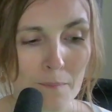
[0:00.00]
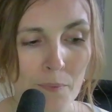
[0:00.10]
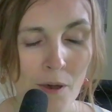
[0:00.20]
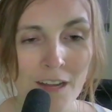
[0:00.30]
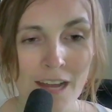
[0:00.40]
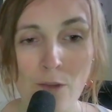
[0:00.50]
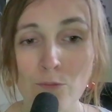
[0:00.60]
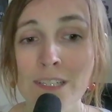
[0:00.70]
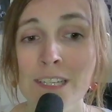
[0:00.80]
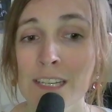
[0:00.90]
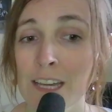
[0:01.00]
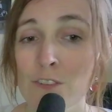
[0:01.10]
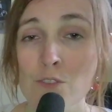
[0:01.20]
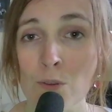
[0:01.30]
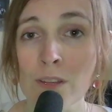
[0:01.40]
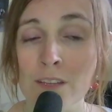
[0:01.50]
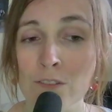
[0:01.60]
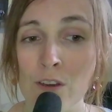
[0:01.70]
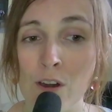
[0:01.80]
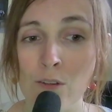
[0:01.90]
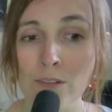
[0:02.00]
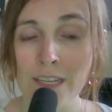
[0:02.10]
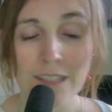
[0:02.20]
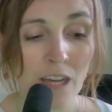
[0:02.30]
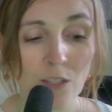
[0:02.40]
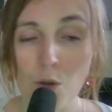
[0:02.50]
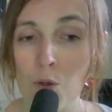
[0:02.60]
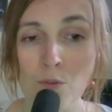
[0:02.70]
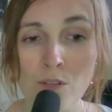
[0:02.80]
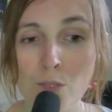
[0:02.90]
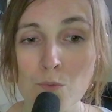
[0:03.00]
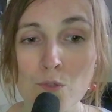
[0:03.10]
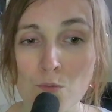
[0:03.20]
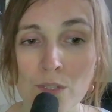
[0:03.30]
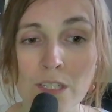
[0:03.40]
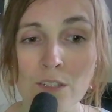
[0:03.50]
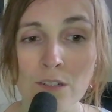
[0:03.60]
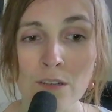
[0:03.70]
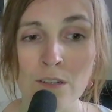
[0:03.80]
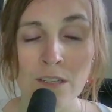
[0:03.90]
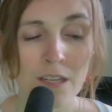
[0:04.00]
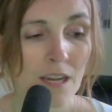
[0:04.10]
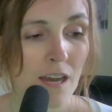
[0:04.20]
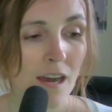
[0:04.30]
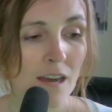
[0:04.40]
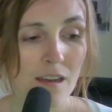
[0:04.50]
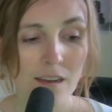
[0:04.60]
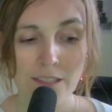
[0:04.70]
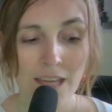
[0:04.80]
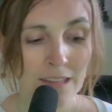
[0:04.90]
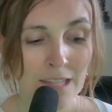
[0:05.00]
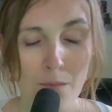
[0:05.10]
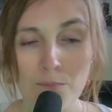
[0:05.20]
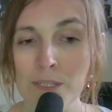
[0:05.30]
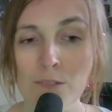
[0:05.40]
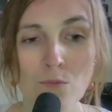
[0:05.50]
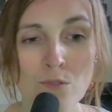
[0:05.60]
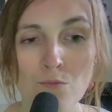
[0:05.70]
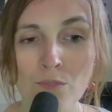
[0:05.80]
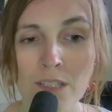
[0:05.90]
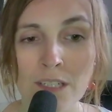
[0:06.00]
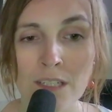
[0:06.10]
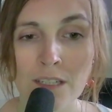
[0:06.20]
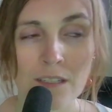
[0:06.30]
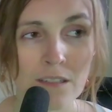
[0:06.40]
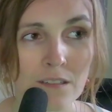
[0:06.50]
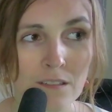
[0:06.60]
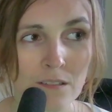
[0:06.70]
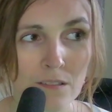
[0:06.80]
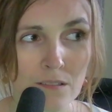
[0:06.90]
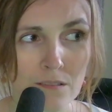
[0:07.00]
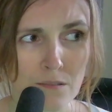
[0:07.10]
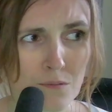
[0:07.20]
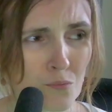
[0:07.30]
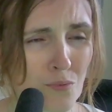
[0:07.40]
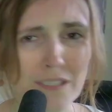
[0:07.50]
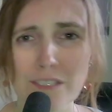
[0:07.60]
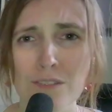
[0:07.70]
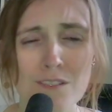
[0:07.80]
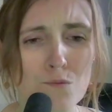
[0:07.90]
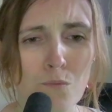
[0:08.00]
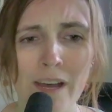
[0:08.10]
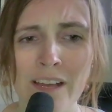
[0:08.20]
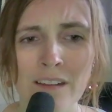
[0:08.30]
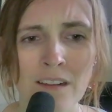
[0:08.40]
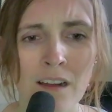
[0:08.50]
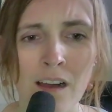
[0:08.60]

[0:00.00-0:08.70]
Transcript: But I really enjoyed it though. Like, that chorus was really good. Again, that beat was really, really good as well.